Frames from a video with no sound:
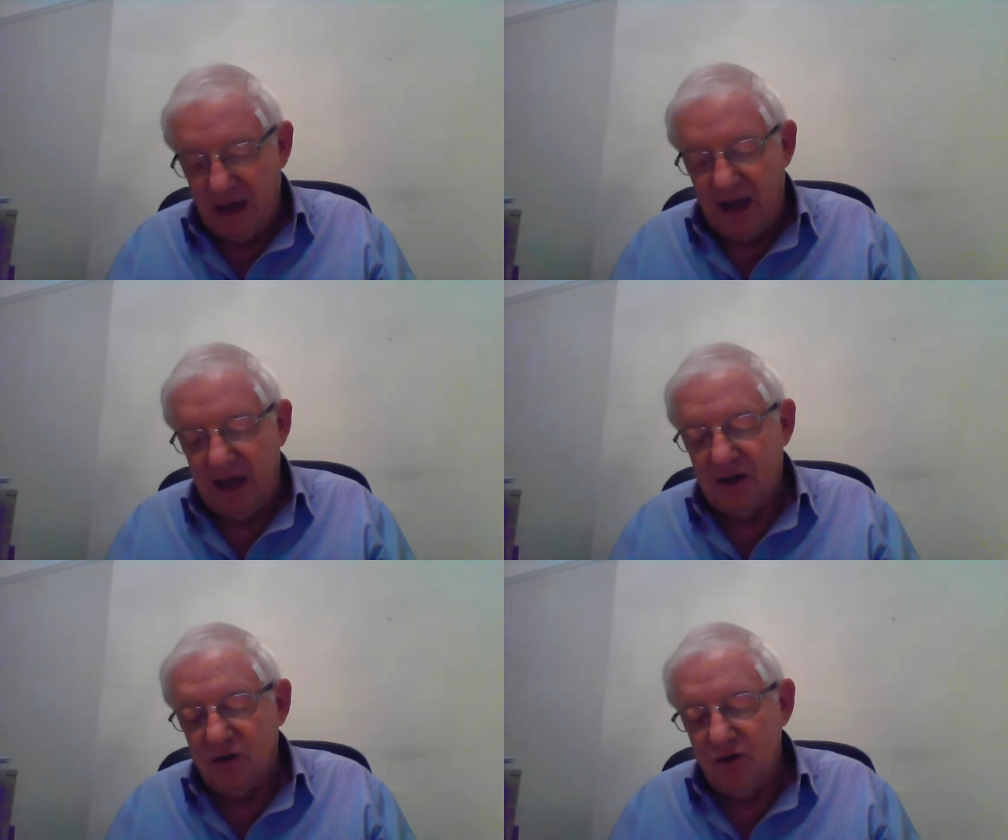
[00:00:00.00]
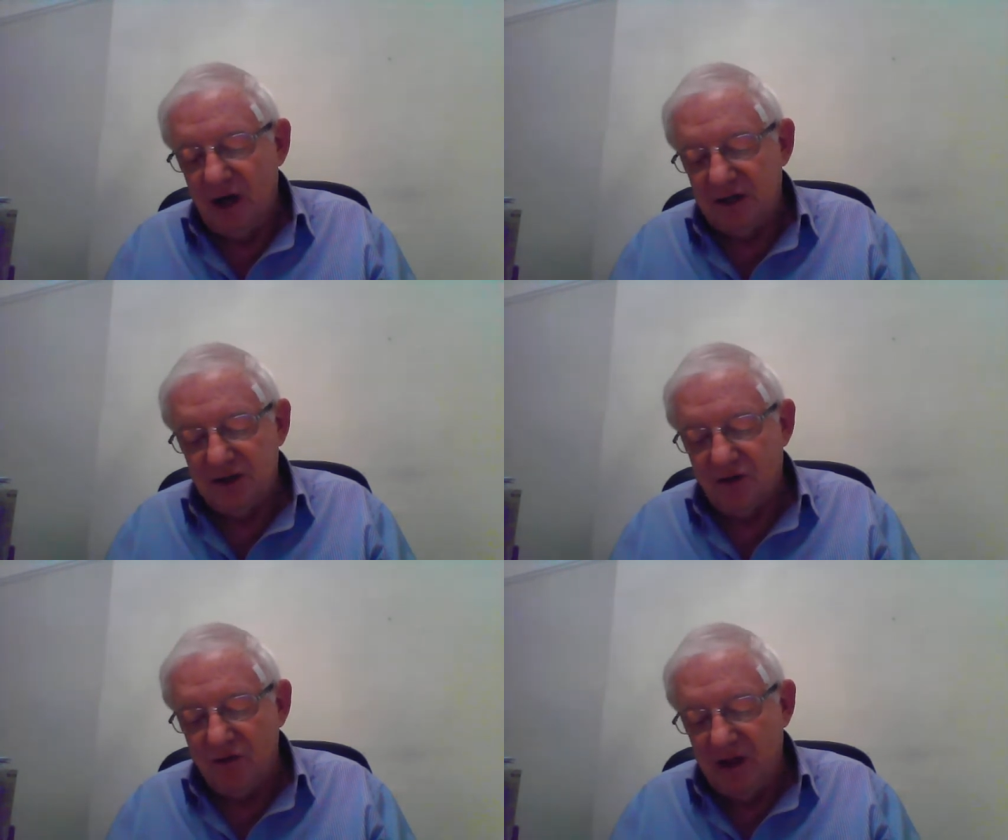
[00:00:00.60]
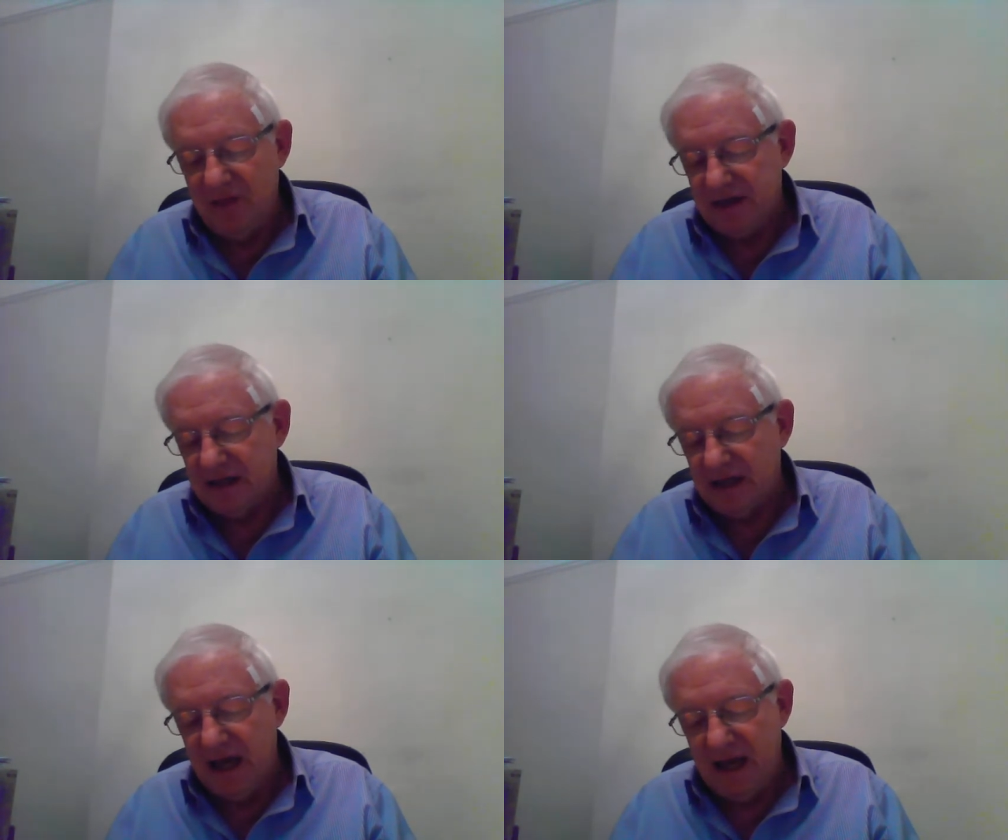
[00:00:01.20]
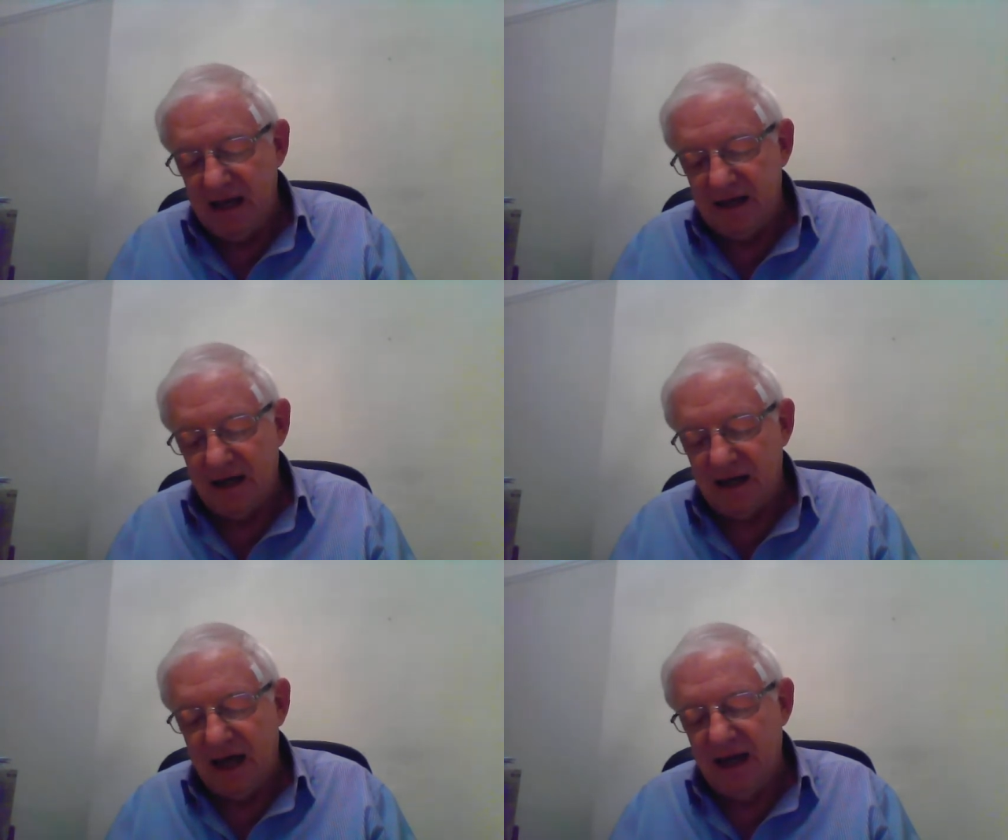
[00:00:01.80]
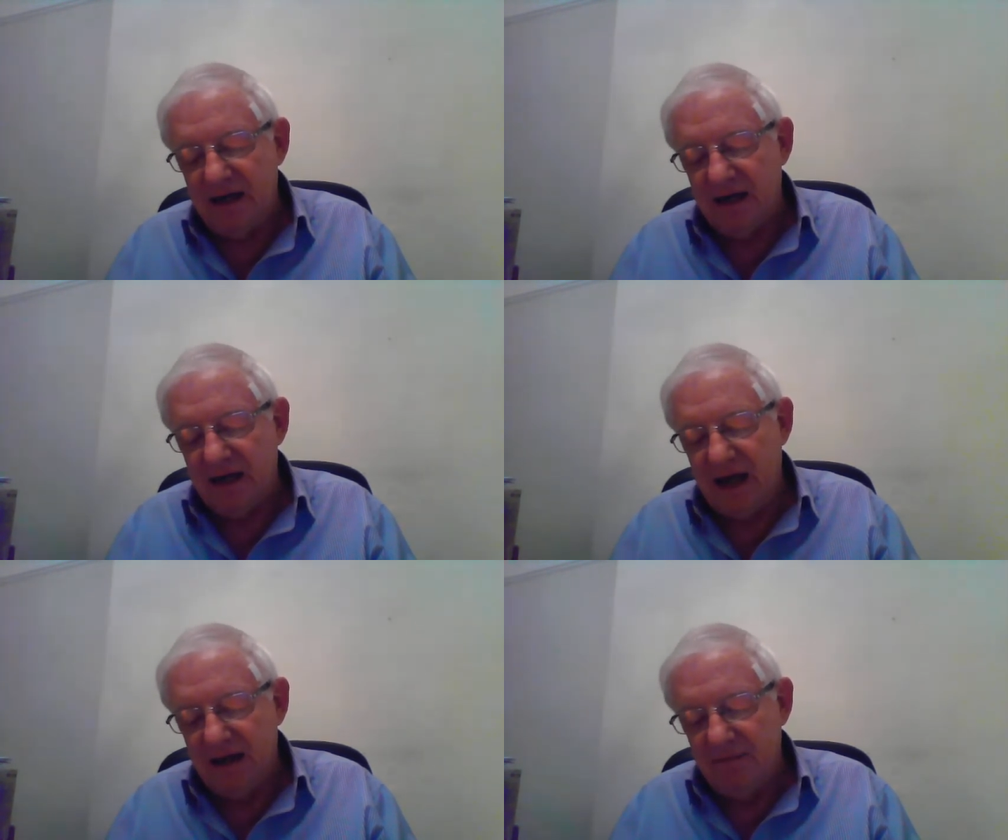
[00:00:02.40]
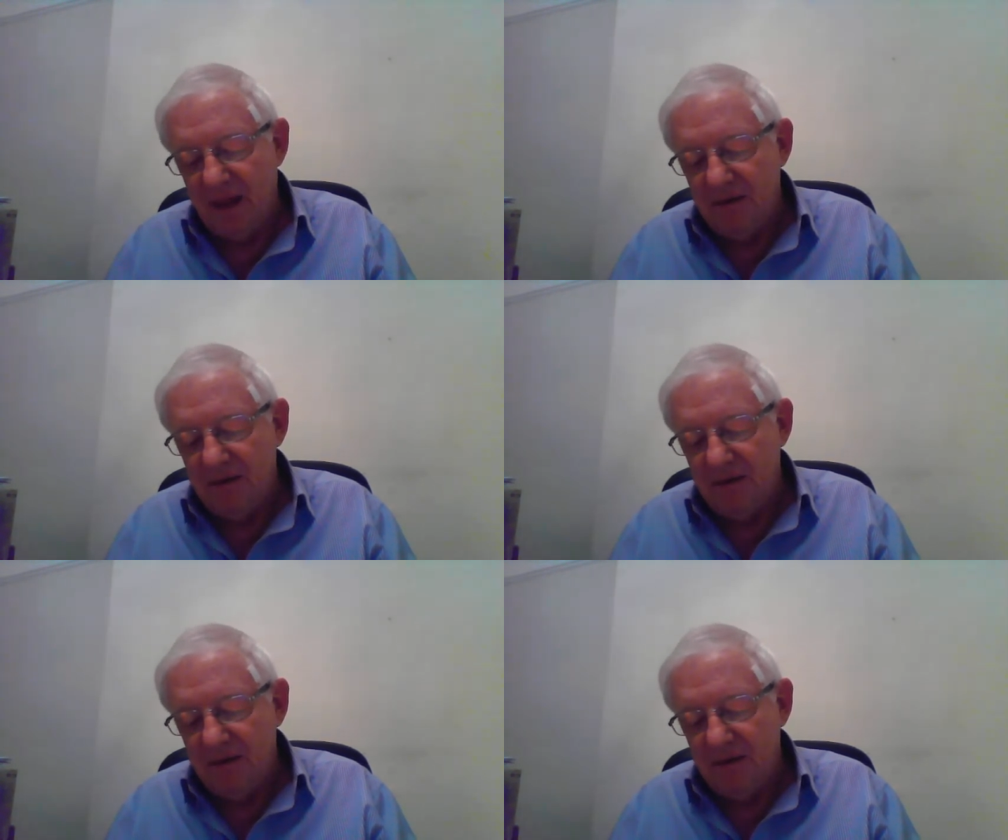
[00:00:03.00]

And who hasn't read that again and again and again